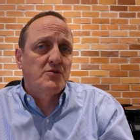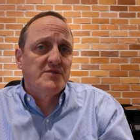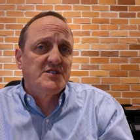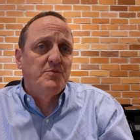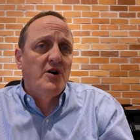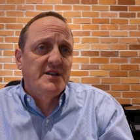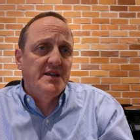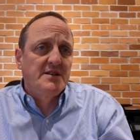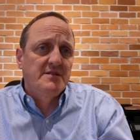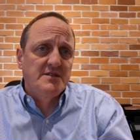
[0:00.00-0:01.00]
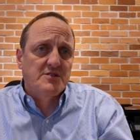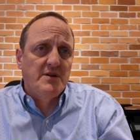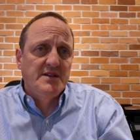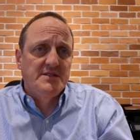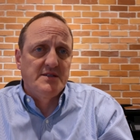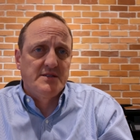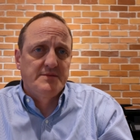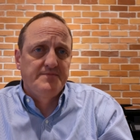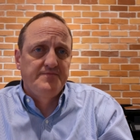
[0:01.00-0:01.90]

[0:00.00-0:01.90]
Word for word: we're responding to this crisis.